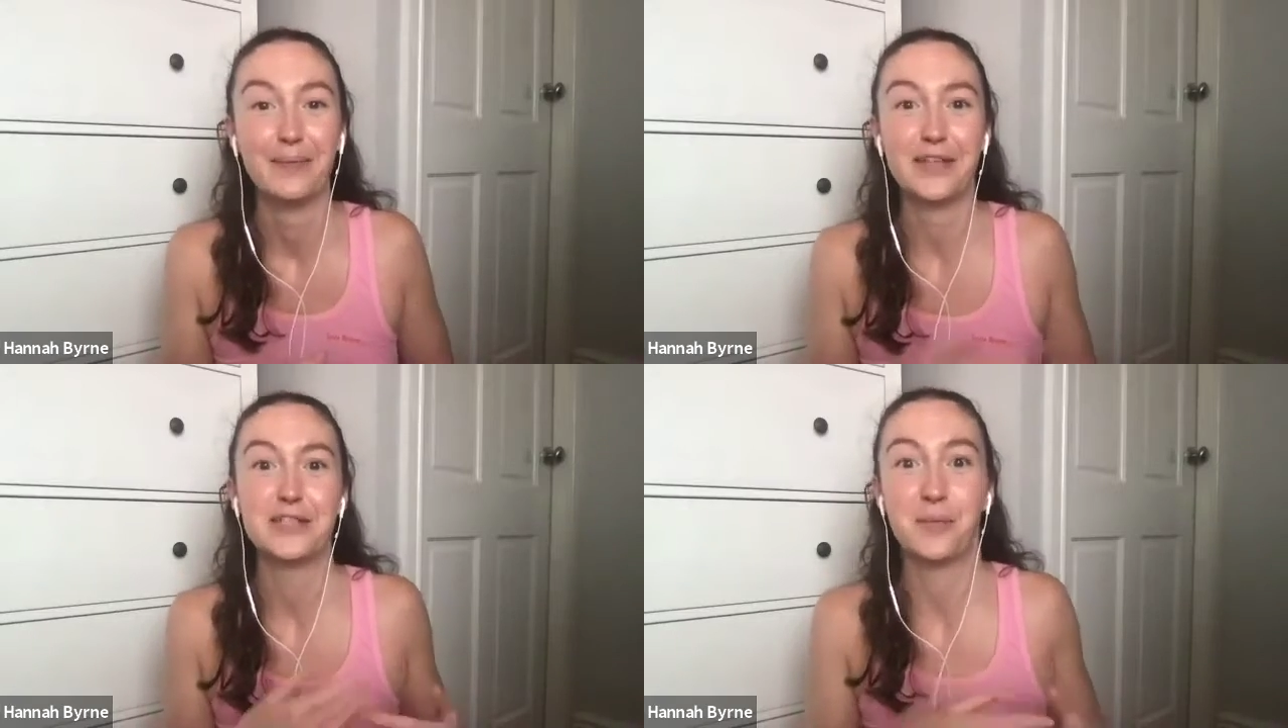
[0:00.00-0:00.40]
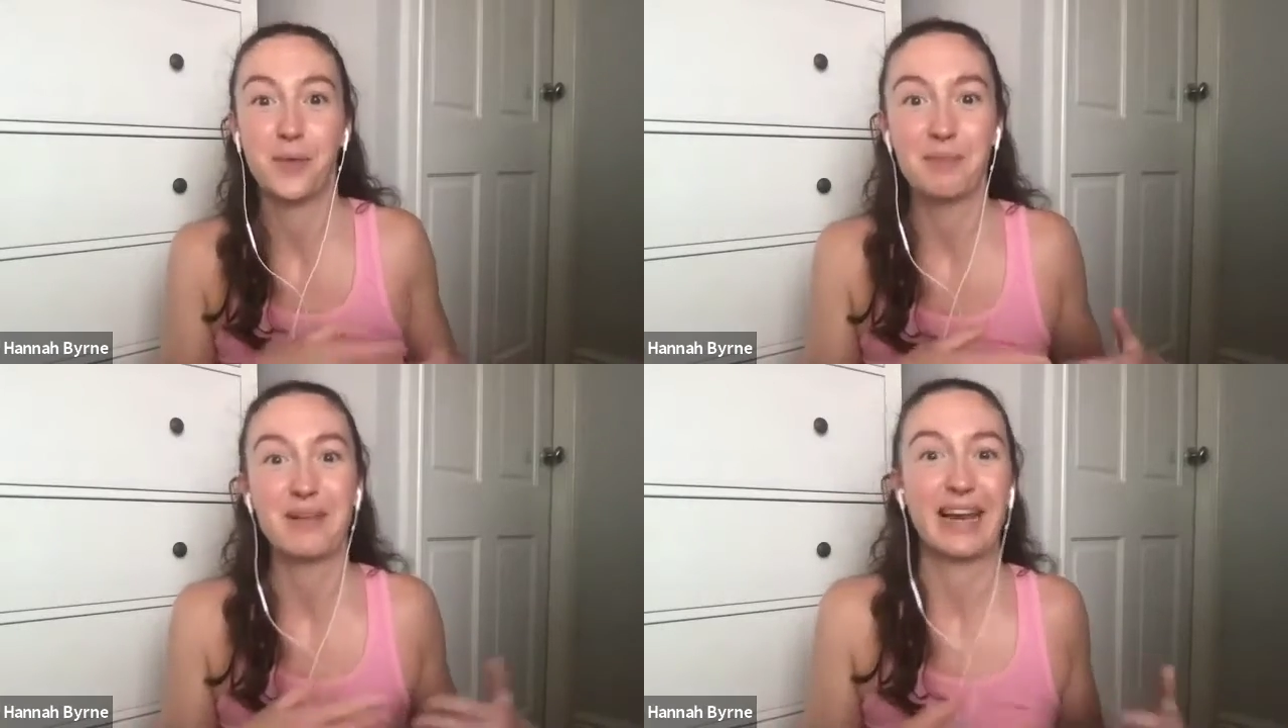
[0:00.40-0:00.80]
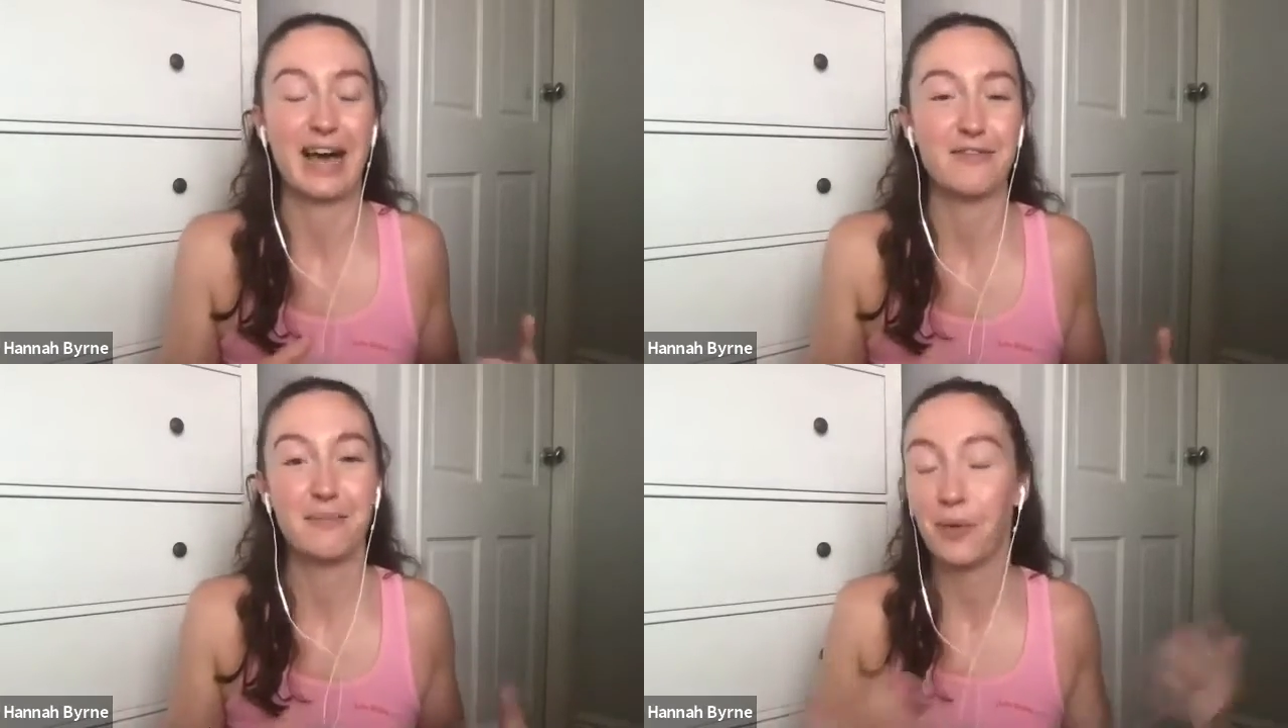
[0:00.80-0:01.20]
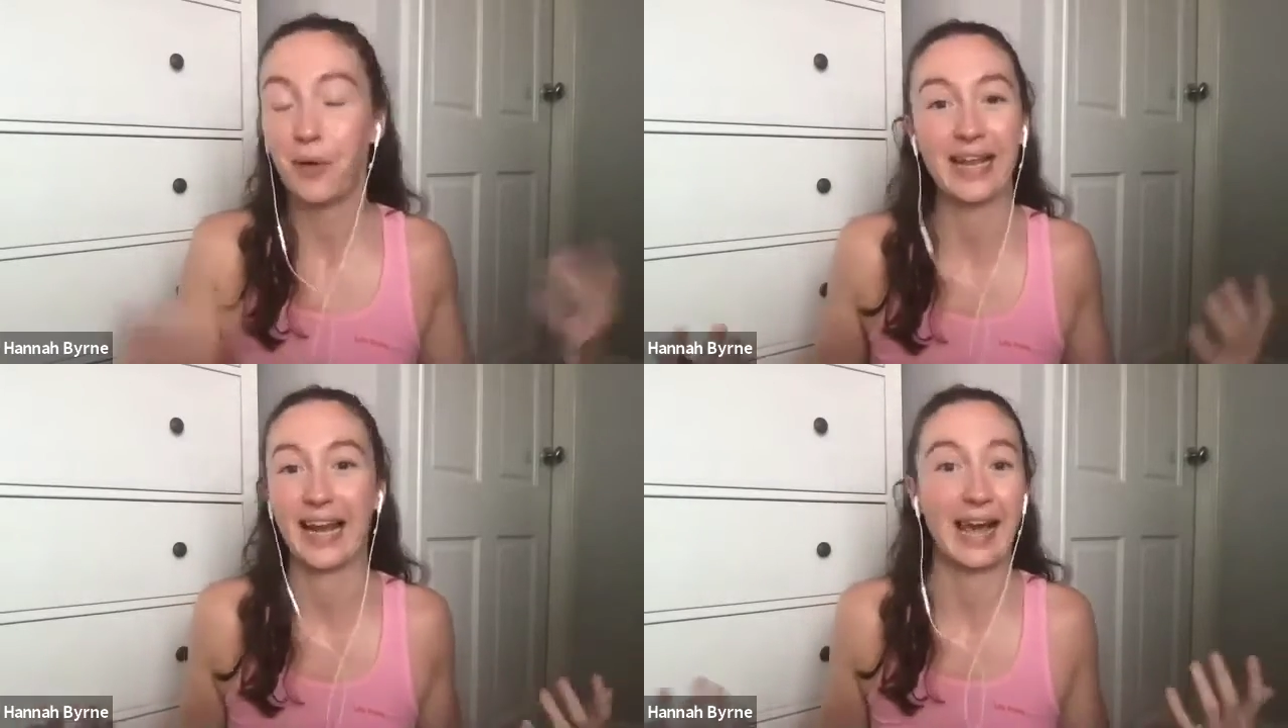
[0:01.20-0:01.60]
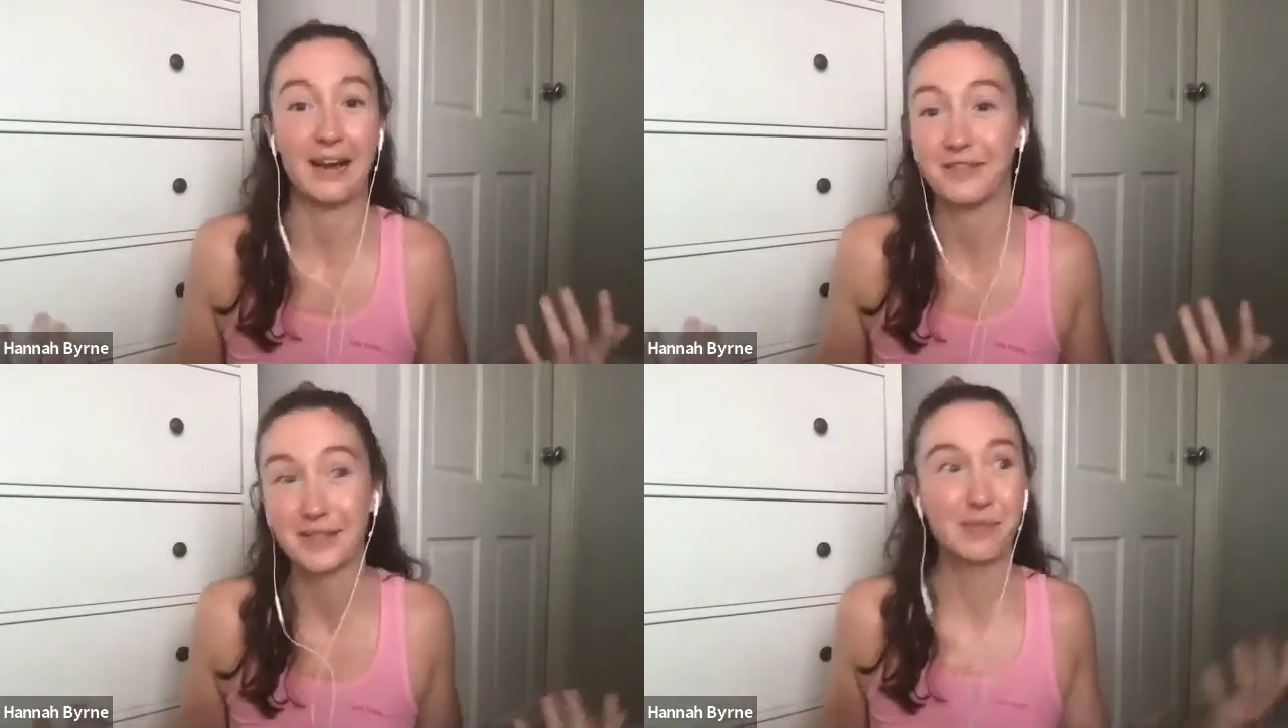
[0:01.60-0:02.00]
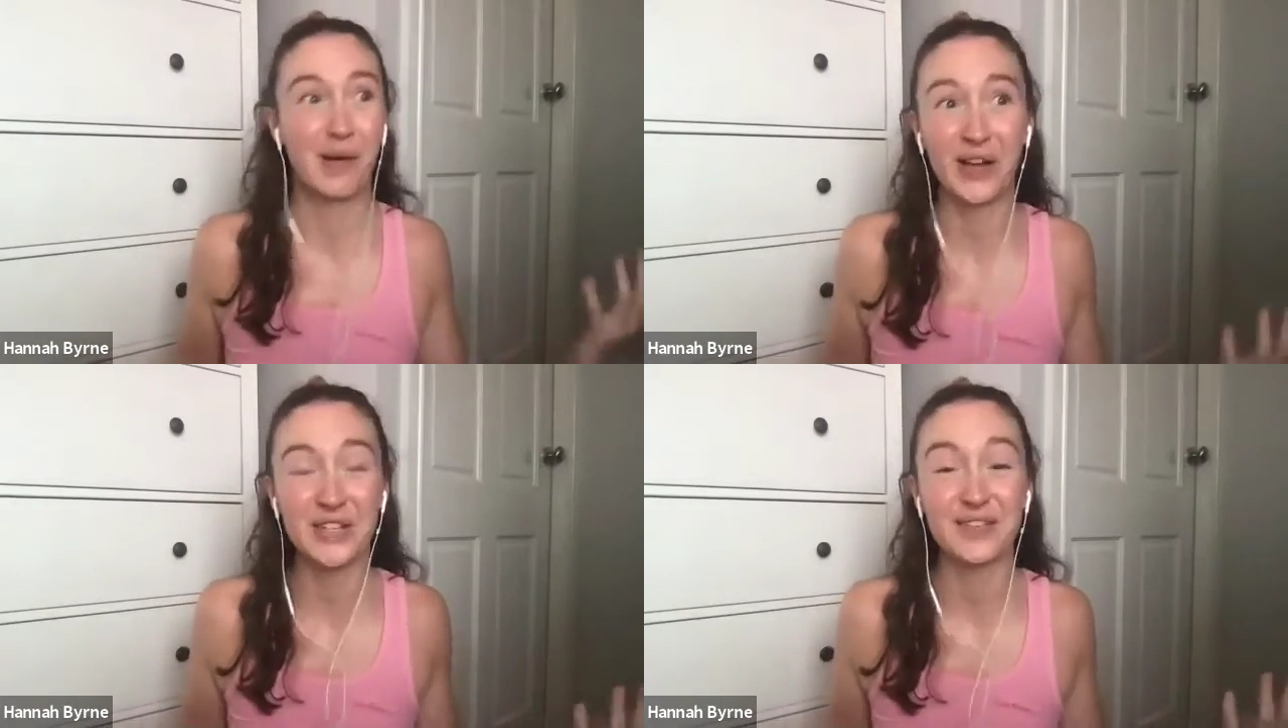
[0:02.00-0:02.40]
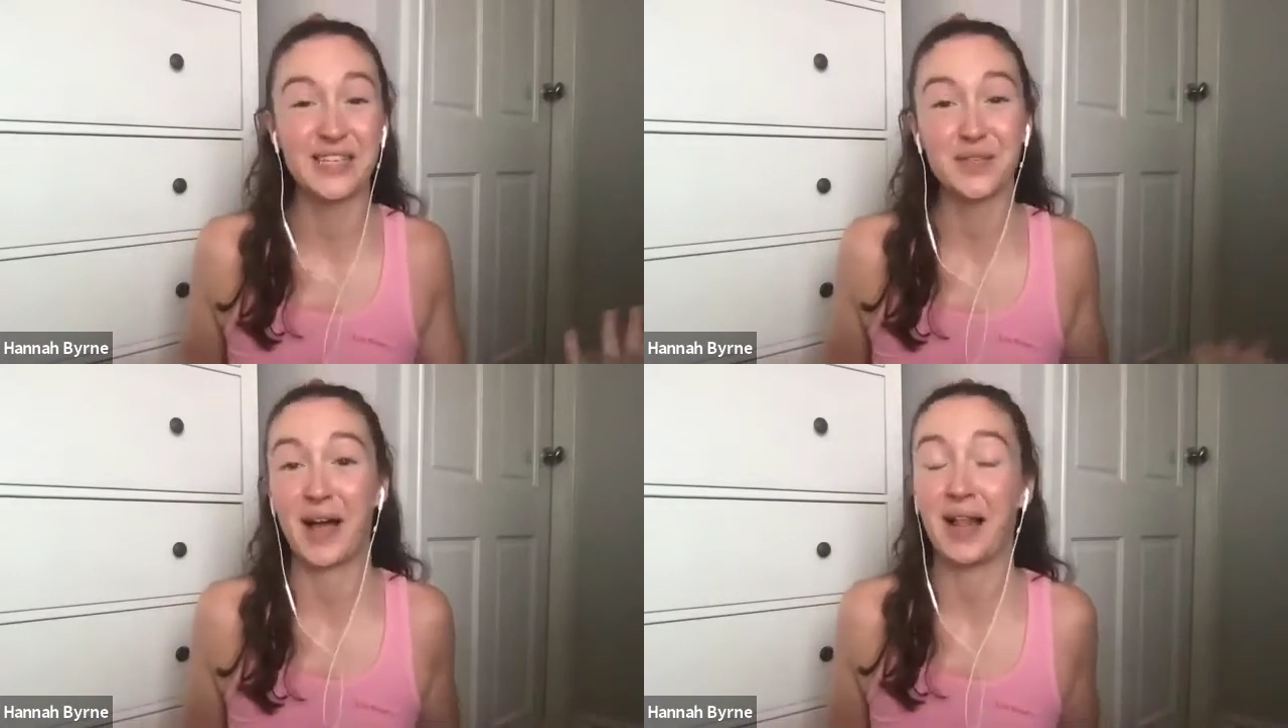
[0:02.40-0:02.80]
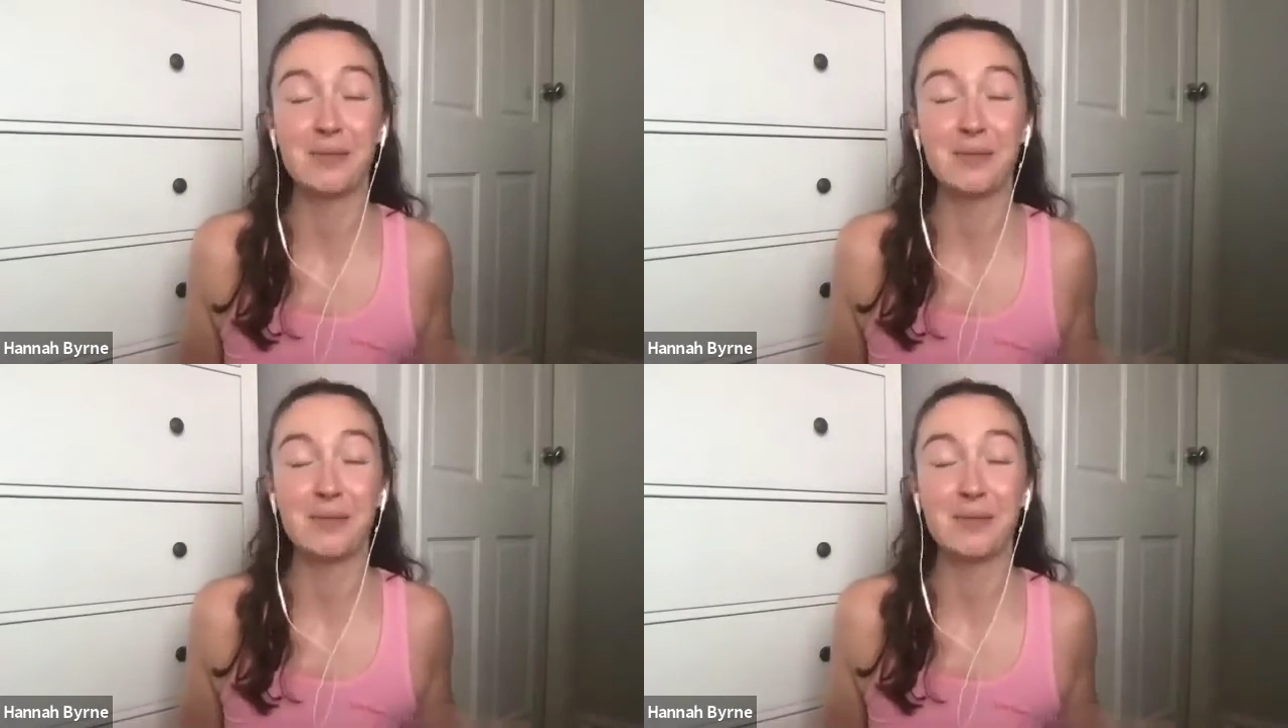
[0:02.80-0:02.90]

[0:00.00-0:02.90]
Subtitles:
don't want to be laughing, but like laughing is part of it as well.